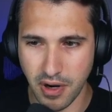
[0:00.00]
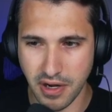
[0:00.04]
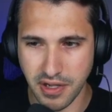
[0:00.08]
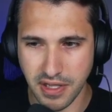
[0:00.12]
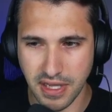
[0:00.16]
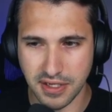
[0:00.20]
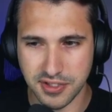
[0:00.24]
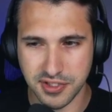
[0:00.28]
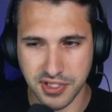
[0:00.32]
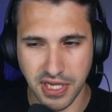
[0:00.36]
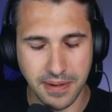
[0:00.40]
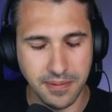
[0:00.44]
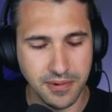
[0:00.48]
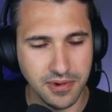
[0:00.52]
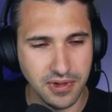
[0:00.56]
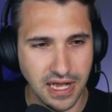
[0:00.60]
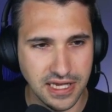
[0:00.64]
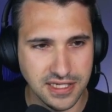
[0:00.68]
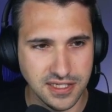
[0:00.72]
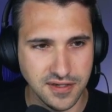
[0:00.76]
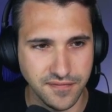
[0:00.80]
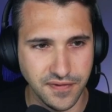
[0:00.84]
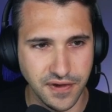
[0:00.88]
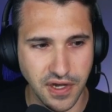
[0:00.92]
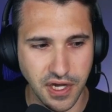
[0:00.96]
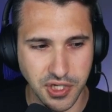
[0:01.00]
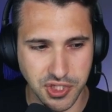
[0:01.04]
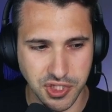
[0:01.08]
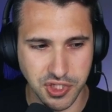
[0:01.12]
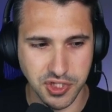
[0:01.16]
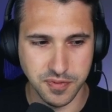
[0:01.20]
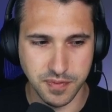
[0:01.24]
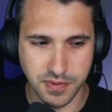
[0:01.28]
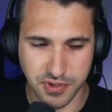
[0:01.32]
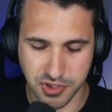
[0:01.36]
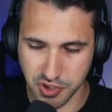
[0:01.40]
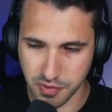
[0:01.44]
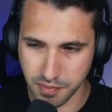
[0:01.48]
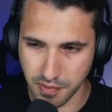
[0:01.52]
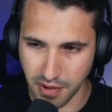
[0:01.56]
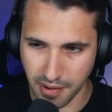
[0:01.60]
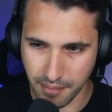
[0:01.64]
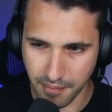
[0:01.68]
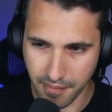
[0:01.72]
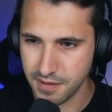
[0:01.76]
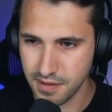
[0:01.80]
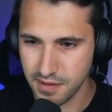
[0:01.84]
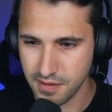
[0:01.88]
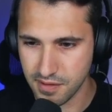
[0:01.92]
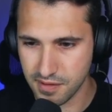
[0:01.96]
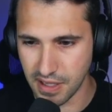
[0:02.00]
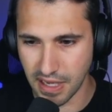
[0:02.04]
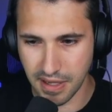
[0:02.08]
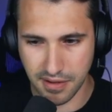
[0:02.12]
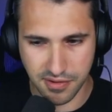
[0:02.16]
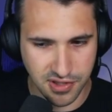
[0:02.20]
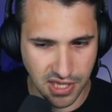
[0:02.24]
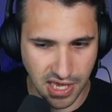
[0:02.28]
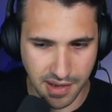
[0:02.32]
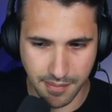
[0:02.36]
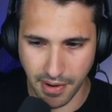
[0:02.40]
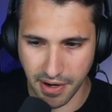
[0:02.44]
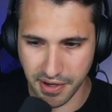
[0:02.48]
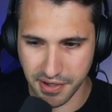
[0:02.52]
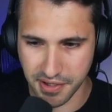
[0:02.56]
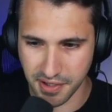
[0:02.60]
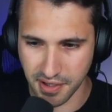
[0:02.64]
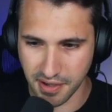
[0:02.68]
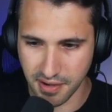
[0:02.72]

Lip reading: Same classification as Mr. Mime. Same idea.